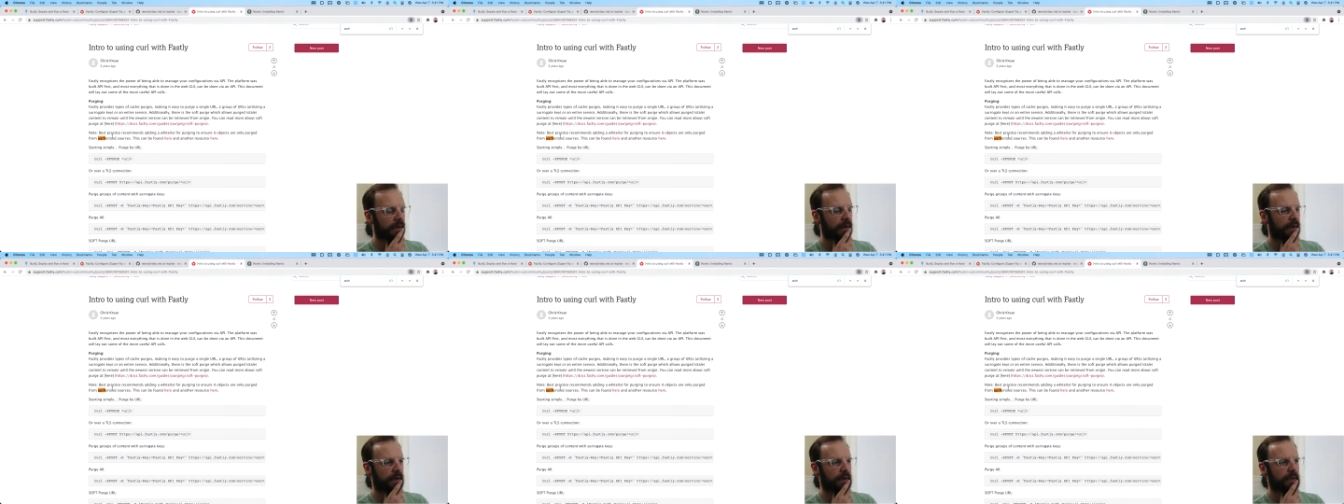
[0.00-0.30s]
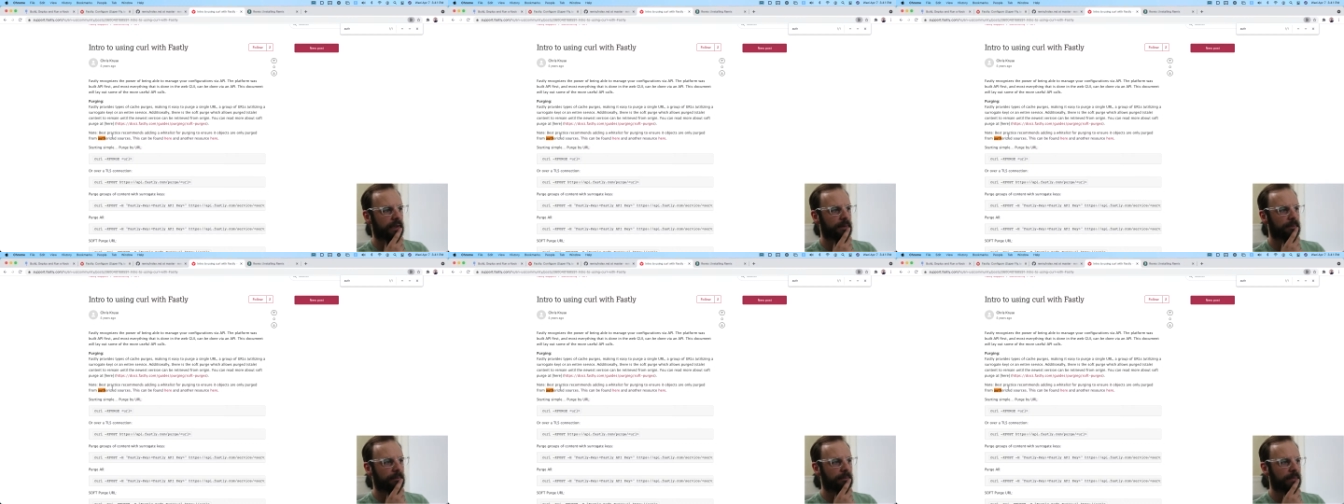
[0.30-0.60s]

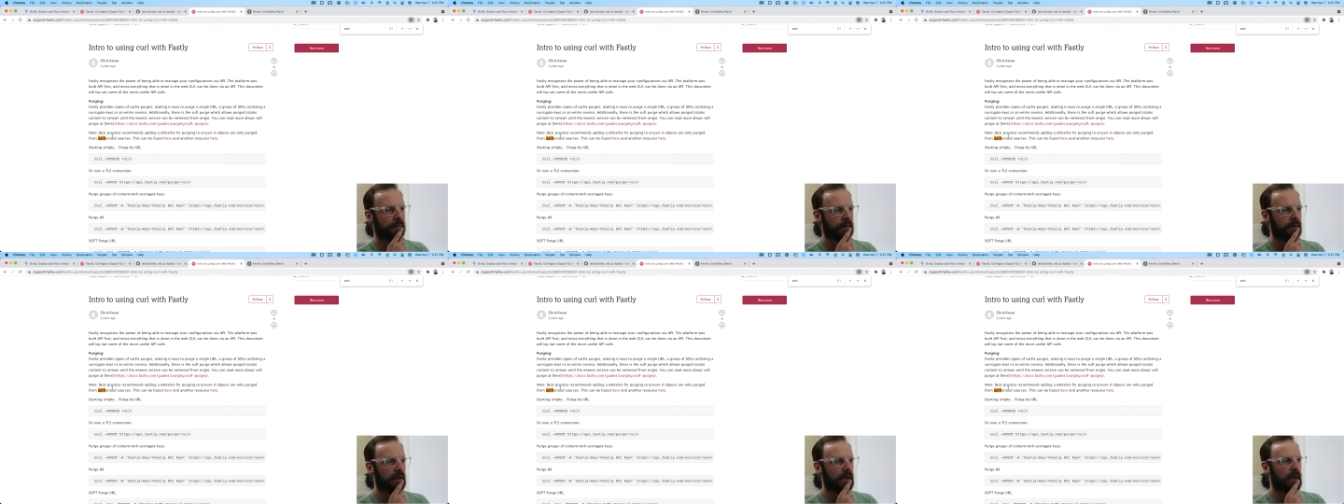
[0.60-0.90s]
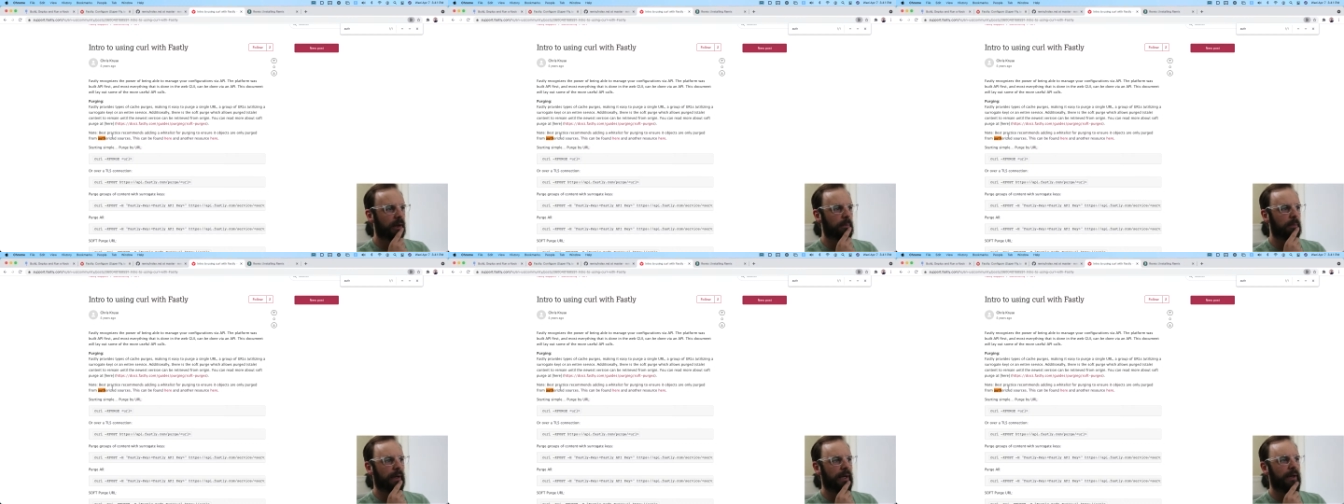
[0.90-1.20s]

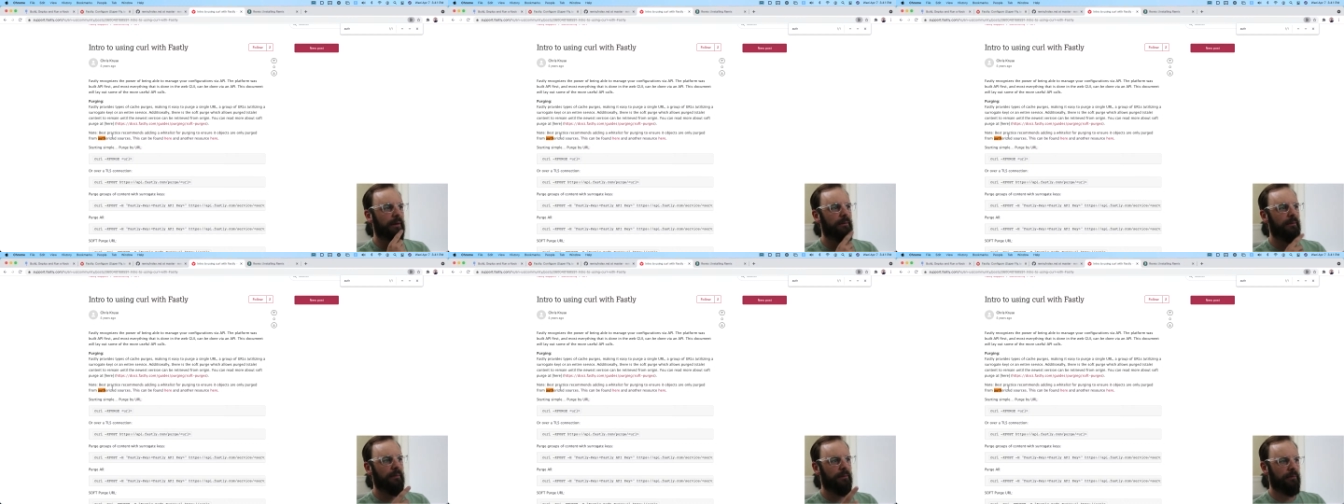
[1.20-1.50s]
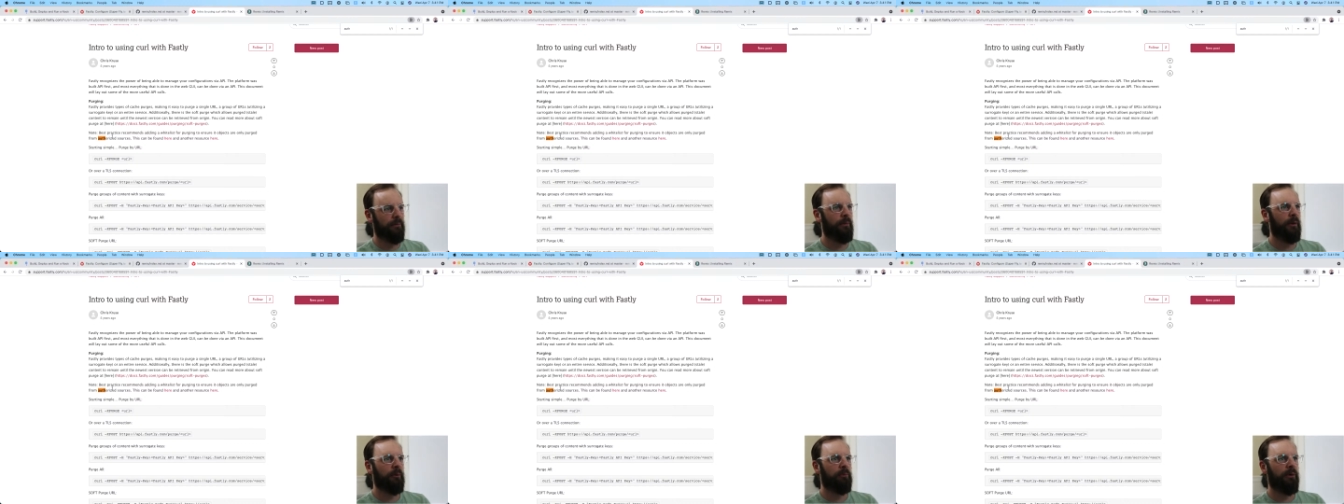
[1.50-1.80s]
But
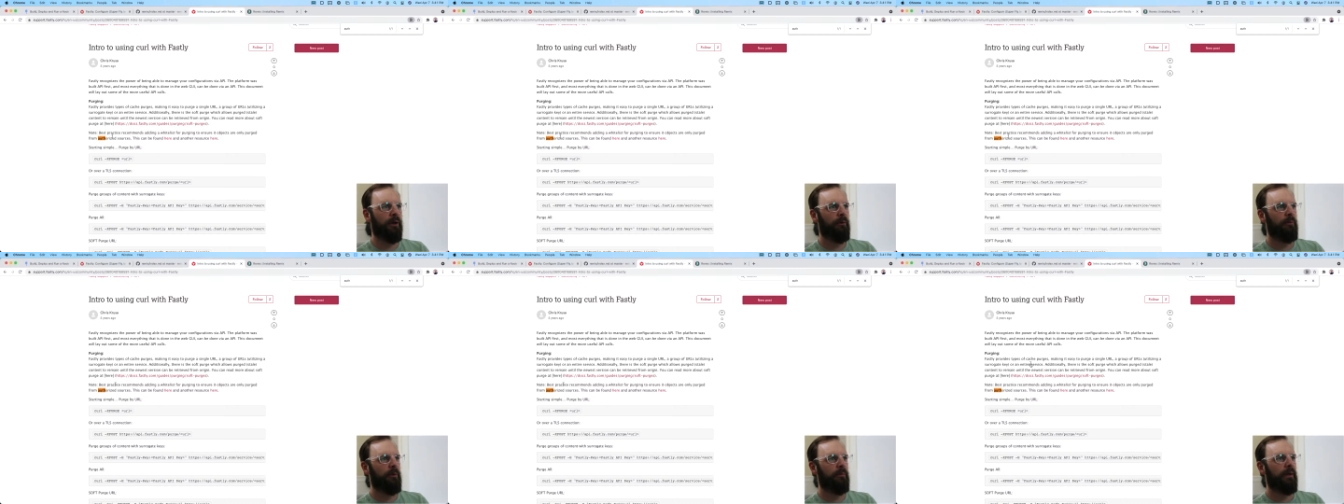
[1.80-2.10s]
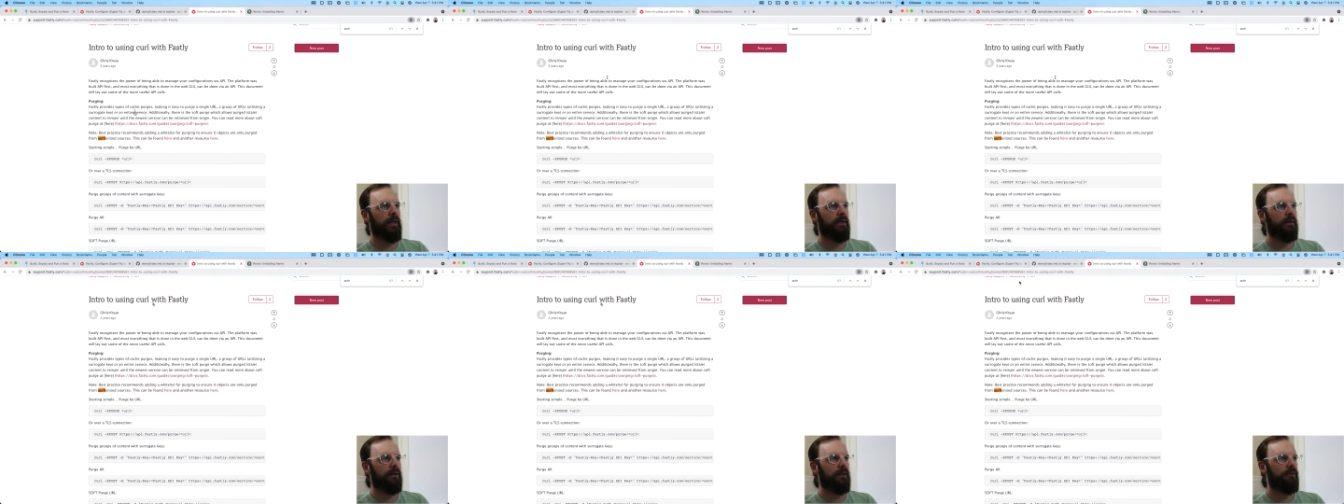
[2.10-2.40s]
what would probably be
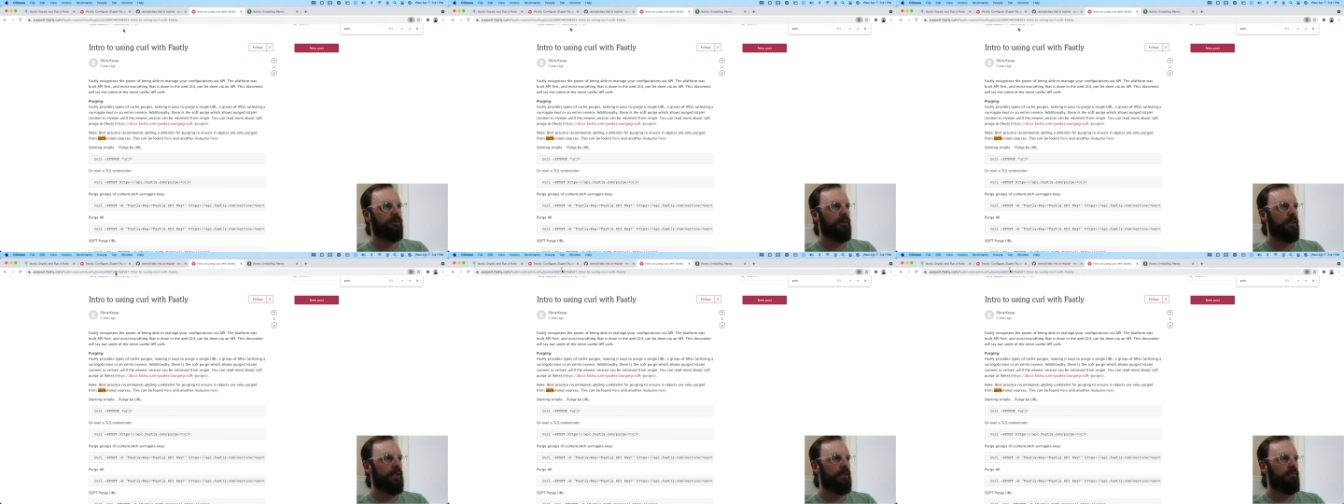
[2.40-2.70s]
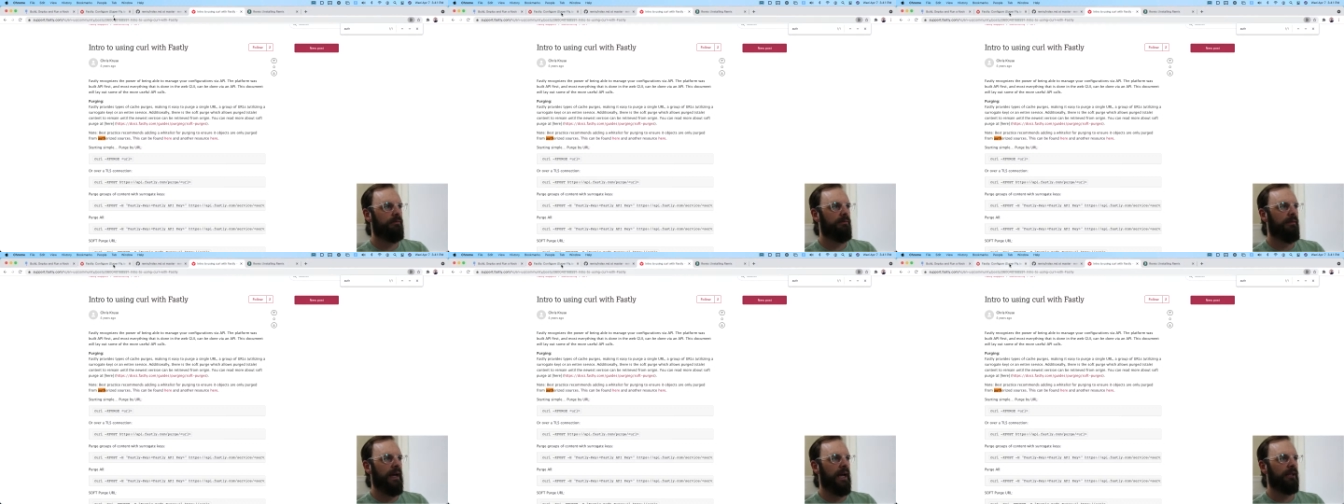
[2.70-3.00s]
better is in
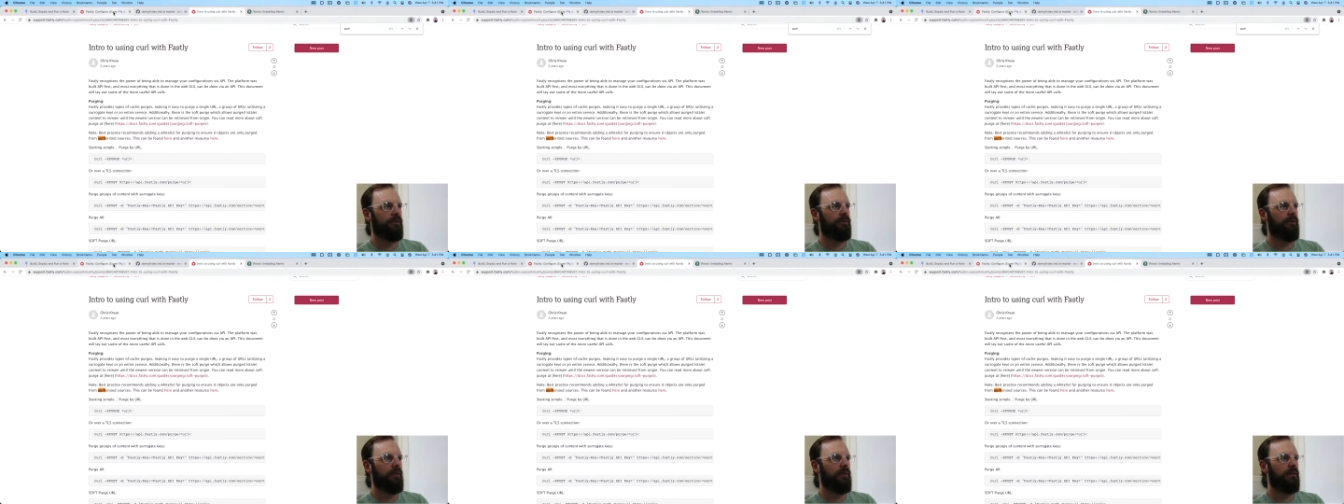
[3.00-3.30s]
Fastly,